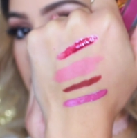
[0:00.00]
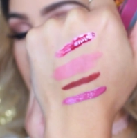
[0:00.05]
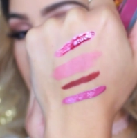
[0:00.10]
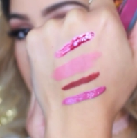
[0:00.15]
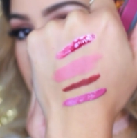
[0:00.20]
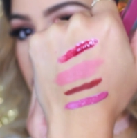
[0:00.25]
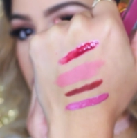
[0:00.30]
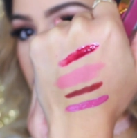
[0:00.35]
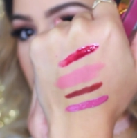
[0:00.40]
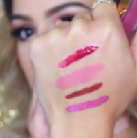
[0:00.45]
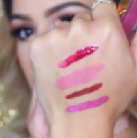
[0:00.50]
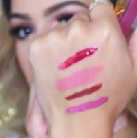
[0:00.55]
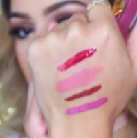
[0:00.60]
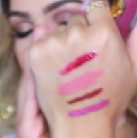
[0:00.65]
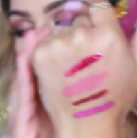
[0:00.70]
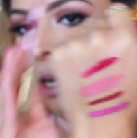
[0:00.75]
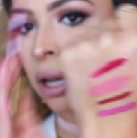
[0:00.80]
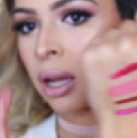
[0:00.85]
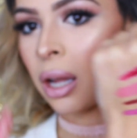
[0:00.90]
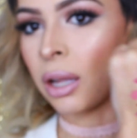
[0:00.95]
that
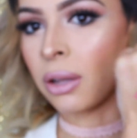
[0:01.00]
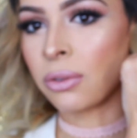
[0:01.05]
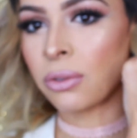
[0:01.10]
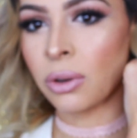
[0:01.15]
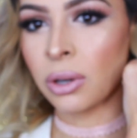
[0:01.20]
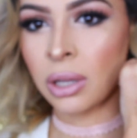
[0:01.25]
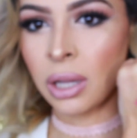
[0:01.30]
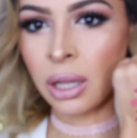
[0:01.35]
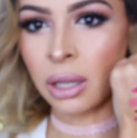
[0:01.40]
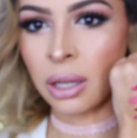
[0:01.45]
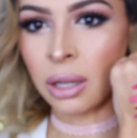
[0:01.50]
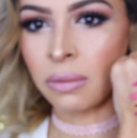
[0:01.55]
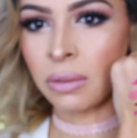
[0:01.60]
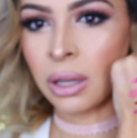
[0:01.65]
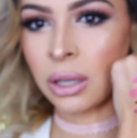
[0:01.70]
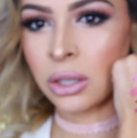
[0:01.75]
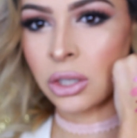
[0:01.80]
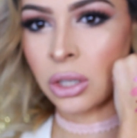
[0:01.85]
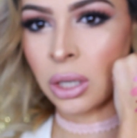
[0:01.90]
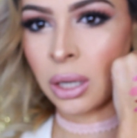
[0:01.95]
shade. I freaking love
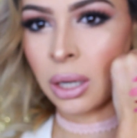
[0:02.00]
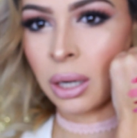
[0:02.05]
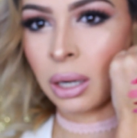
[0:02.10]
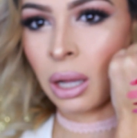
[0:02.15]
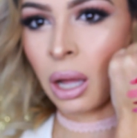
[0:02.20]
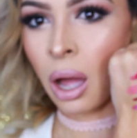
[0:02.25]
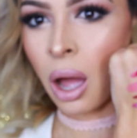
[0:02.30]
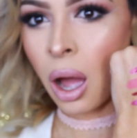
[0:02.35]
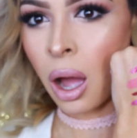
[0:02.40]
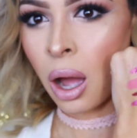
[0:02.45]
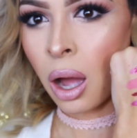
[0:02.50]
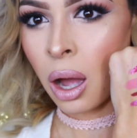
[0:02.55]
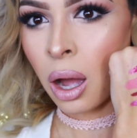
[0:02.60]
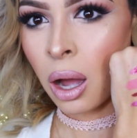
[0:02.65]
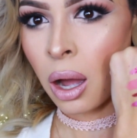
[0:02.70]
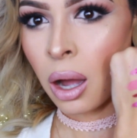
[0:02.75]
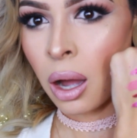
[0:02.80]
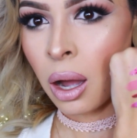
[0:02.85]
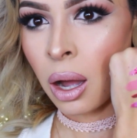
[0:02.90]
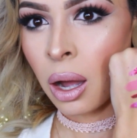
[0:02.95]
that shade.
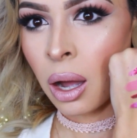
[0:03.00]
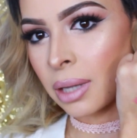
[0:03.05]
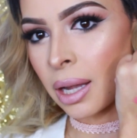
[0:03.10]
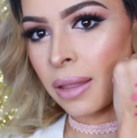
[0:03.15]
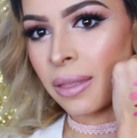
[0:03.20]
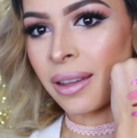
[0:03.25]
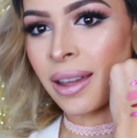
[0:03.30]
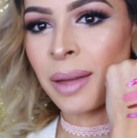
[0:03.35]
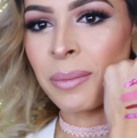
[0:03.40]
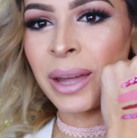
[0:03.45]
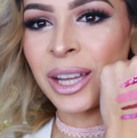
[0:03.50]
I think I